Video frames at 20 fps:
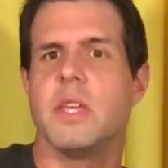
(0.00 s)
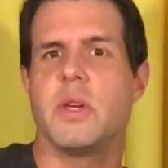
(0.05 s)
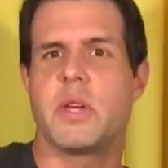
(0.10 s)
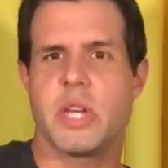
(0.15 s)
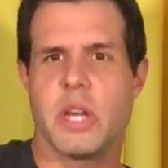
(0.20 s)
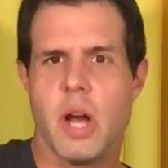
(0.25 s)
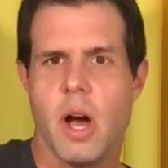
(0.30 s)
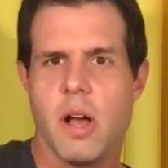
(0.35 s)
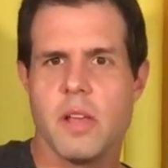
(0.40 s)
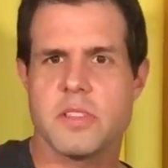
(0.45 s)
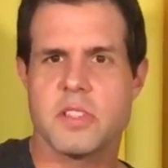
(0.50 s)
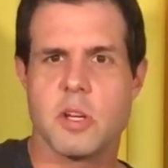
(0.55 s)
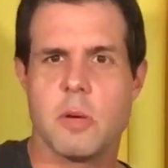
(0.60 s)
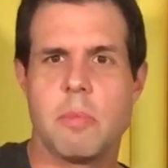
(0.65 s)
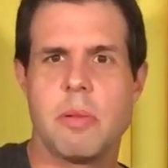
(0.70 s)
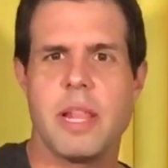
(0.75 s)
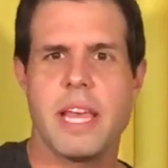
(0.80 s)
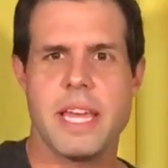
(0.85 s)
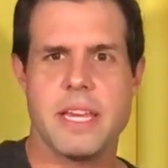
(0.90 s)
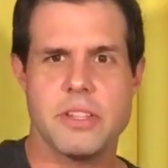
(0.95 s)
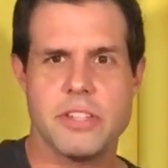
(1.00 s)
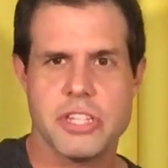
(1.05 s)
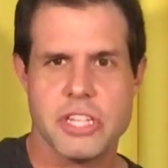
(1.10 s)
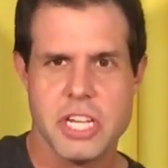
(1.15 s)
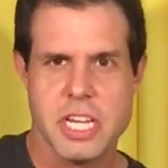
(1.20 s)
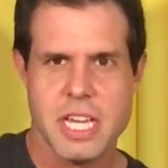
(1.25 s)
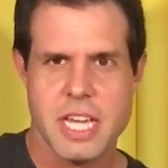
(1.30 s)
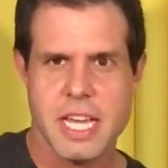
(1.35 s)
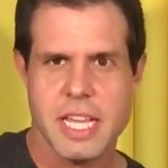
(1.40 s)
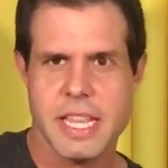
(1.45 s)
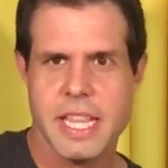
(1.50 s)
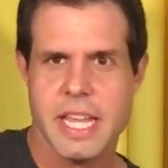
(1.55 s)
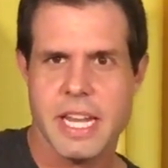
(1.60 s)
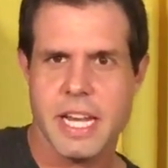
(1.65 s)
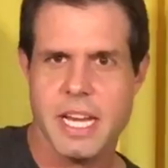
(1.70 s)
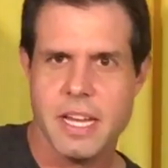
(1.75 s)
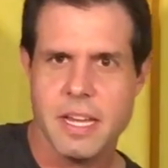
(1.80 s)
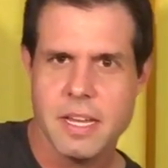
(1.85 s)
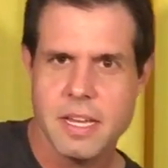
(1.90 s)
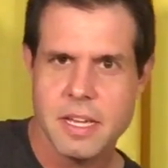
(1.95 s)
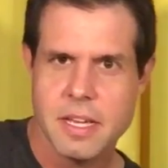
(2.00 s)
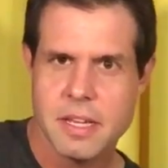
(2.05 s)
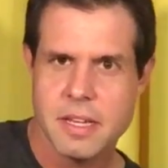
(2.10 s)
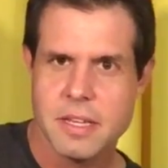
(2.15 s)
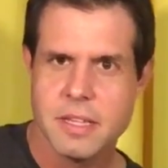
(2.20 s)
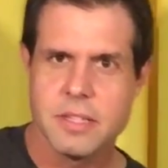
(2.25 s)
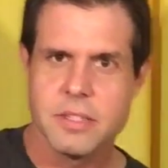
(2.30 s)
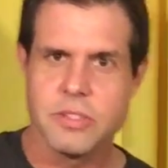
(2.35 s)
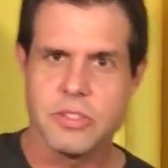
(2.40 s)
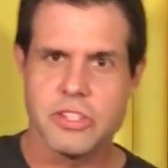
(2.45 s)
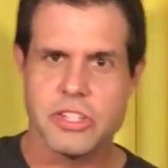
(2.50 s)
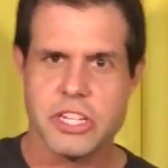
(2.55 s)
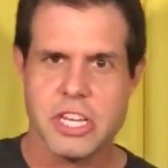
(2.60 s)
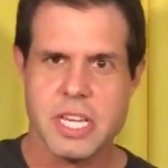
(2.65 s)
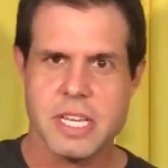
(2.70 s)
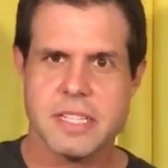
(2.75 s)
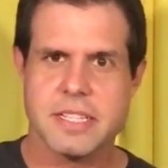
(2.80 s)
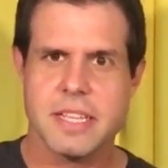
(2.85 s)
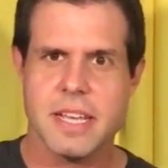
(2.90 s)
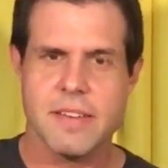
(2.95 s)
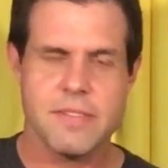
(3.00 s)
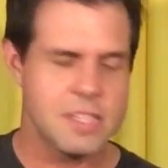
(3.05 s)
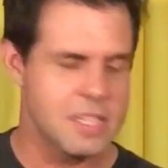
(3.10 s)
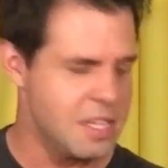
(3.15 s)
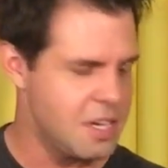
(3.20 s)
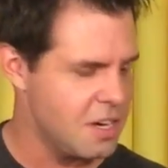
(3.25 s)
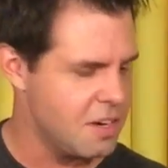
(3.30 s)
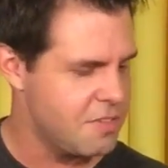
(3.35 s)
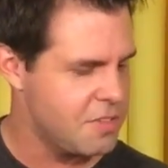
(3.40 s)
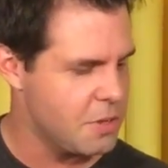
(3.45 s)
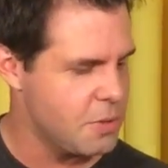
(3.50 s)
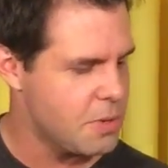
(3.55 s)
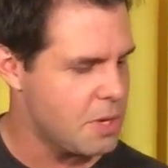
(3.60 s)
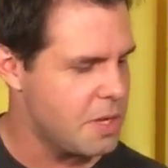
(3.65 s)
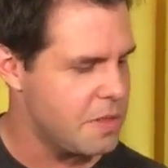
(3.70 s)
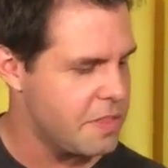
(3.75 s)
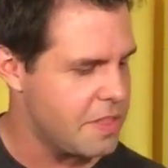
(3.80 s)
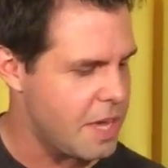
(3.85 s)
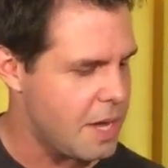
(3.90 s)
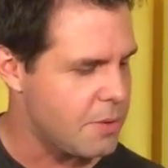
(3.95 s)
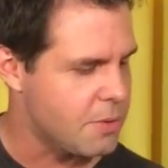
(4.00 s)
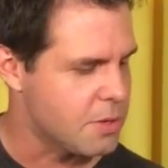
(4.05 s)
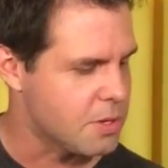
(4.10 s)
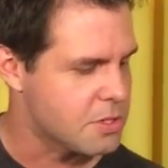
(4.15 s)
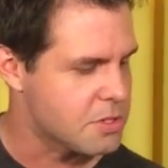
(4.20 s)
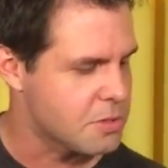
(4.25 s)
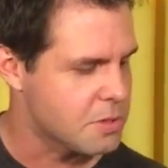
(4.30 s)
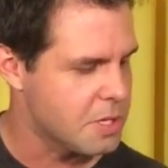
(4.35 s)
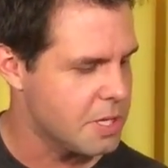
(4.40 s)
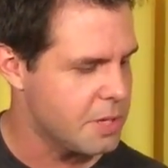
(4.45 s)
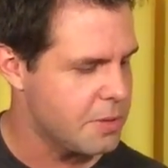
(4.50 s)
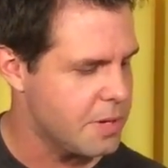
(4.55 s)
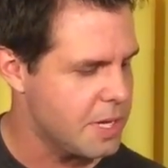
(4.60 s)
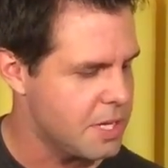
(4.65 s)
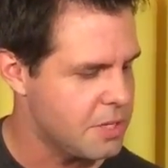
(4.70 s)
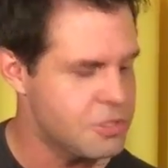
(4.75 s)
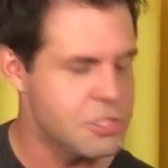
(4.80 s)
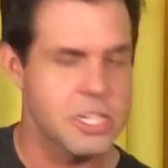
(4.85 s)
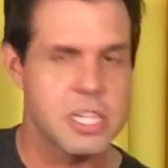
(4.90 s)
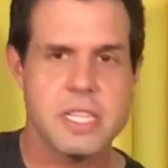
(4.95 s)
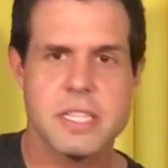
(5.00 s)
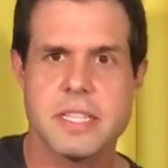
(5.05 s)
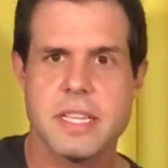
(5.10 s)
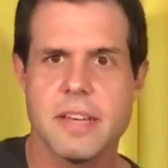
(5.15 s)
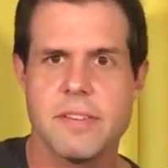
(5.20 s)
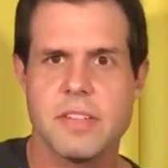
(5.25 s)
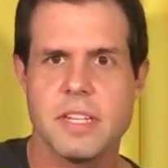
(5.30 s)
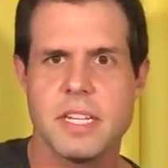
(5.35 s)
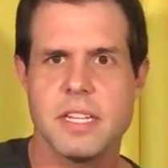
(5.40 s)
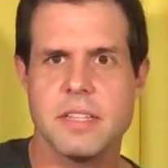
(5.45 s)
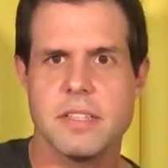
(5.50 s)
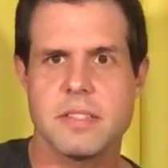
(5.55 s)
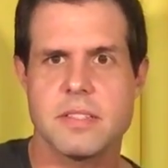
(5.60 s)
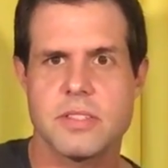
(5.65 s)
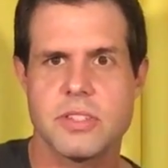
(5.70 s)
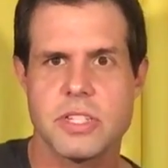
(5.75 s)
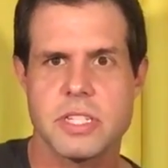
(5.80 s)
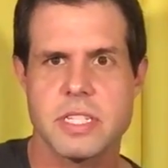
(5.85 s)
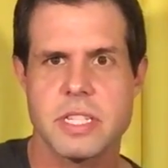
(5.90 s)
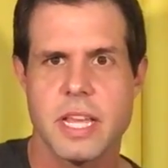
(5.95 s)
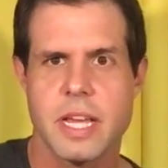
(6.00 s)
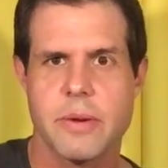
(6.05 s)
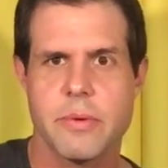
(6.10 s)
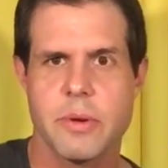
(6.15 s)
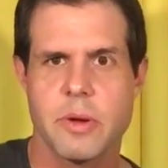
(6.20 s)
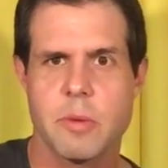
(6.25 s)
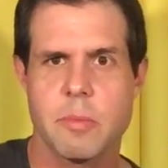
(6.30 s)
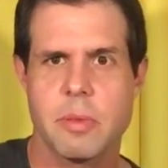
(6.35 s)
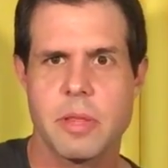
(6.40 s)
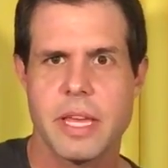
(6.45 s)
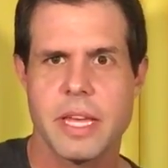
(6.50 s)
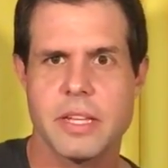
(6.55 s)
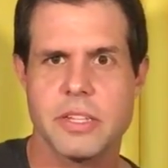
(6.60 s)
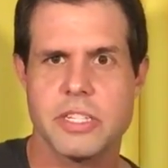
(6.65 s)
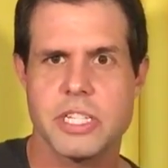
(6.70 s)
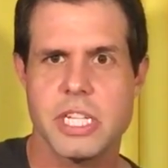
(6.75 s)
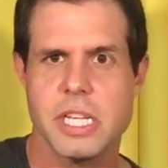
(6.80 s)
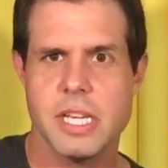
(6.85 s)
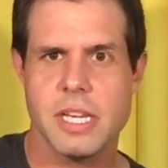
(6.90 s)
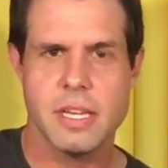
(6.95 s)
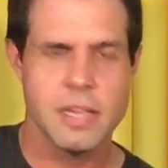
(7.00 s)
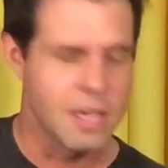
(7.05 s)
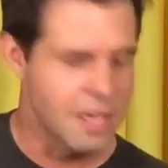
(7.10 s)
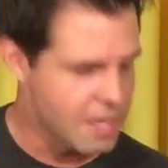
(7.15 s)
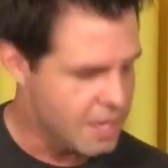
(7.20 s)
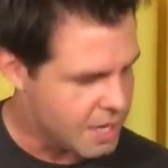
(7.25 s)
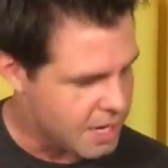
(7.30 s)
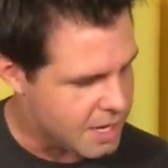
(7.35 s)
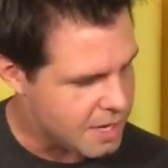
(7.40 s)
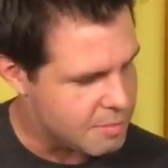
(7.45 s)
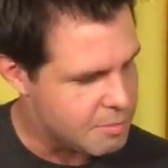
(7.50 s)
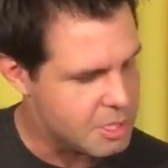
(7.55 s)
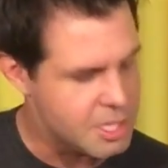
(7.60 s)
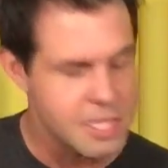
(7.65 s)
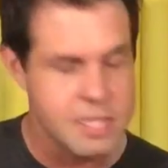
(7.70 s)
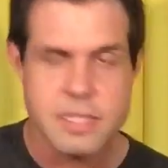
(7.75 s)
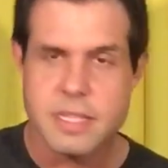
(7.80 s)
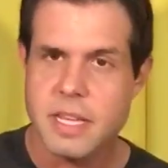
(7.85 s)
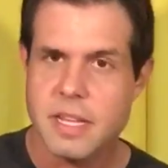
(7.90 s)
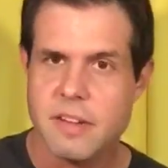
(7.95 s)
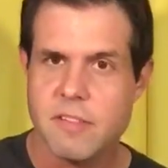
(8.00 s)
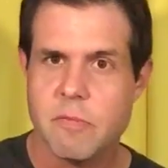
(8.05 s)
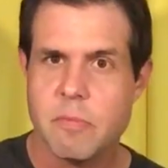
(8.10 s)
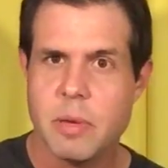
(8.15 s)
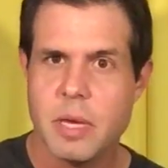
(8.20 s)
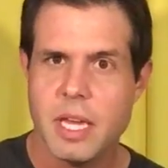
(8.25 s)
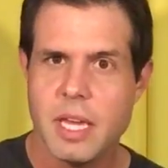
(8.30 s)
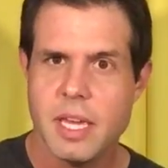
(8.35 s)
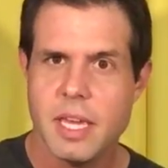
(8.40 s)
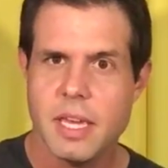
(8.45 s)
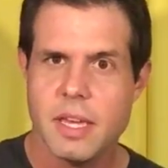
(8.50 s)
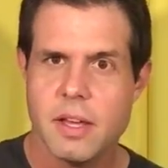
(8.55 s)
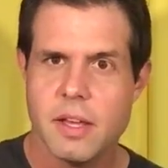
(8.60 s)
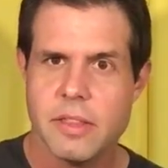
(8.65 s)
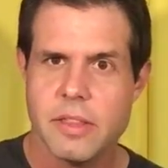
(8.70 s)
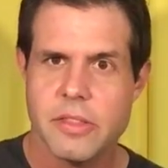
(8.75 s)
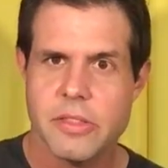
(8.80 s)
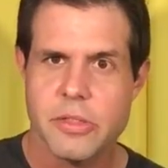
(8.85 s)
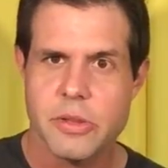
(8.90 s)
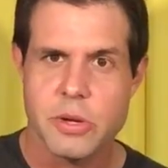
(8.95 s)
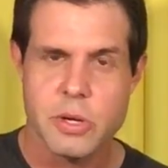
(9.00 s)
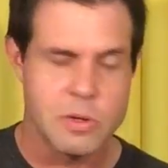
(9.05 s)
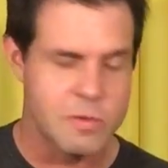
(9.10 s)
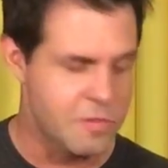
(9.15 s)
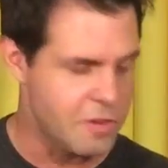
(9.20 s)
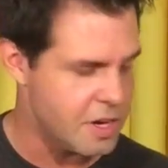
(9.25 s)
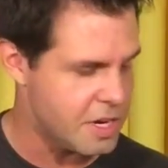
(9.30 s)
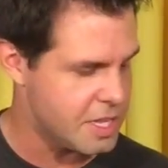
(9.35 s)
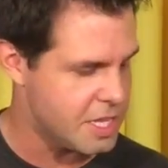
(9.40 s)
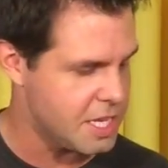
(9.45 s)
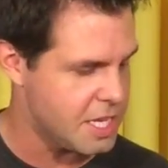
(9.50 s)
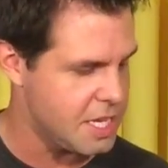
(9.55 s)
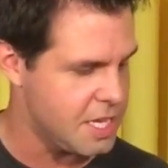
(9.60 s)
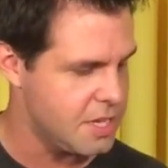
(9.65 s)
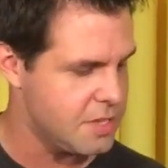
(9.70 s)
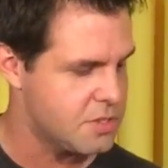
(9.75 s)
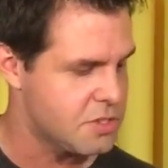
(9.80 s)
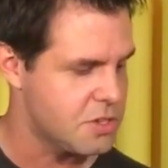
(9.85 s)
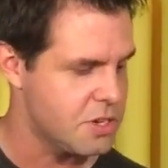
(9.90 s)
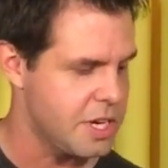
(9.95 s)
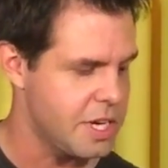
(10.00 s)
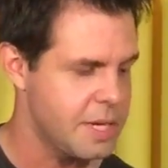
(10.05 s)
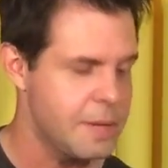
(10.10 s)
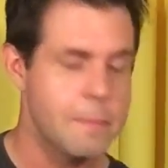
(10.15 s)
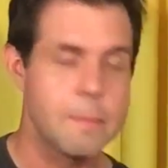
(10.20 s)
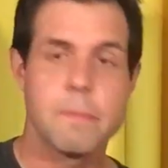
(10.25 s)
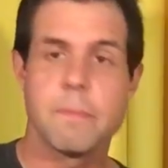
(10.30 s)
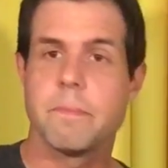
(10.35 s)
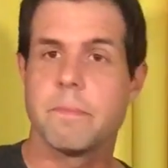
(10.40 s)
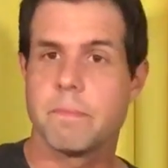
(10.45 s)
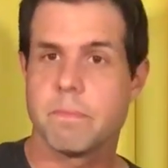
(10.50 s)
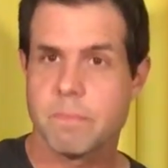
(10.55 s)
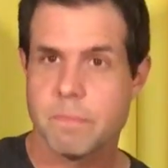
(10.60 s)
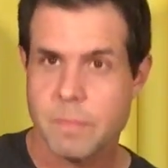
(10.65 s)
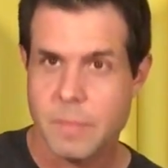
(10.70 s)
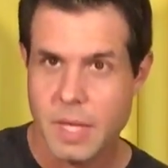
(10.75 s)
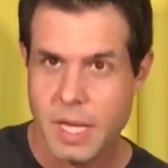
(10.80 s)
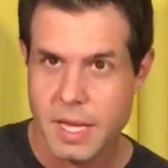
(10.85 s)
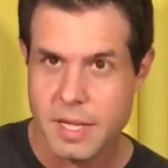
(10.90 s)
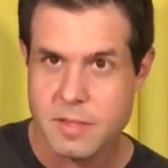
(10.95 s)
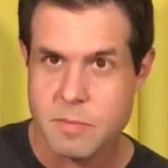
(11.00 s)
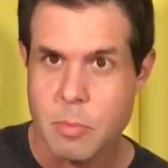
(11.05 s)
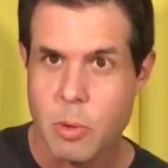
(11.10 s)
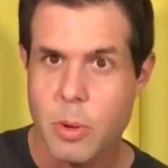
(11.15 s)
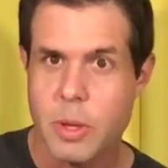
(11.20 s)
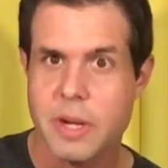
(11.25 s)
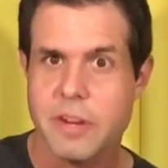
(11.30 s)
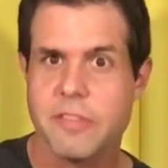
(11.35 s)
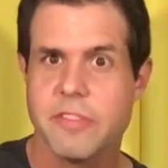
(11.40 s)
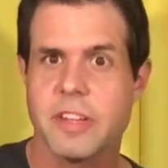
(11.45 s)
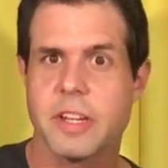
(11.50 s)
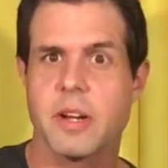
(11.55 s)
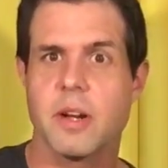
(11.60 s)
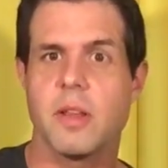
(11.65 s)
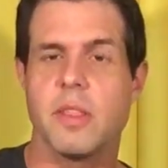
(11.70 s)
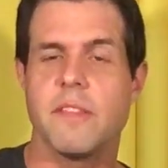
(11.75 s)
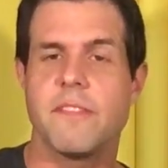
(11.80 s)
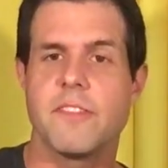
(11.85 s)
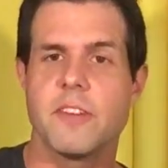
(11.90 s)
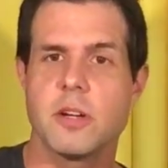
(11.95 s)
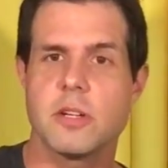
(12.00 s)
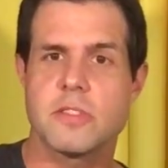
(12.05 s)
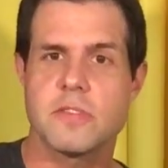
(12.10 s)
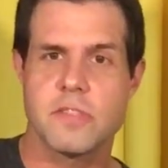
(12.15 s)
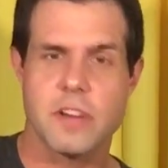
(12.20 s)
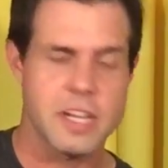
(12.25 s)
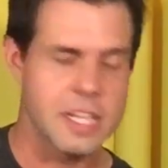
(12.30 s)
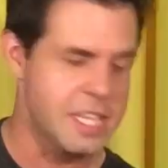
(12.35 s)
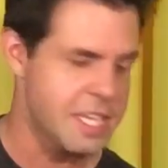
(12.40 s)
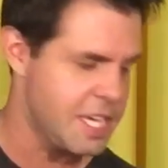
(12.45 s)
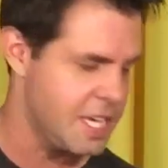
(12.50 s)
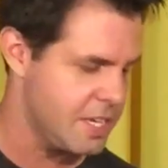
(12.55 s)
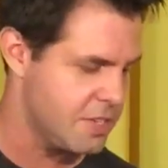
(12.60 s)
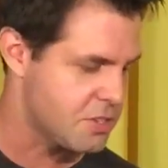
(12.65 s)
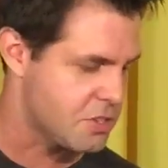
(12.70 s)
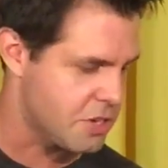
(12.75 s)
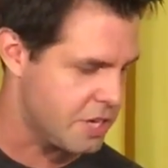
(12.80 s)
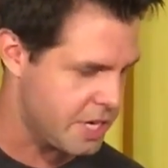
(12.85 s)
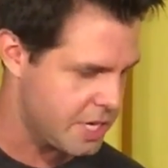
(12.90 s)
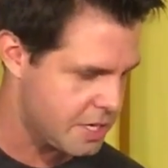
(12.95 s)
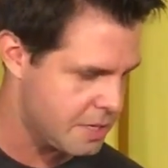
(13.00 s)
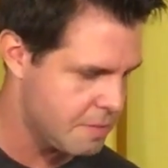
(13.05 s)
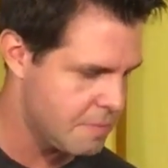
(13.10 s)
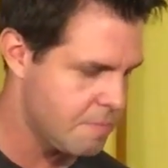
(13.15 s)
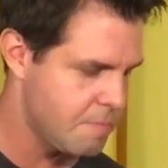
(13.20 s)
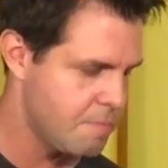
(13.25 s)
could also play a G and then a G7 there if you want. That works really well. G7 is just like we were playing G, but instead of pinky on the third fret of the E string, it's pointer finger on the first fret of the E string. So